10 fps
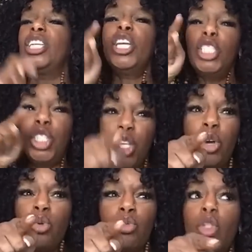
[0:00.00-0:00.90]
It's
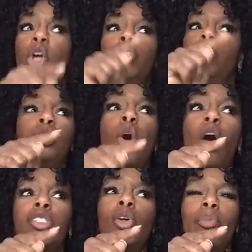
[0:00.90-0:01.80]
you. You
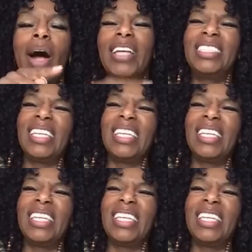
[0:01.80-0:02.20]
talk too much.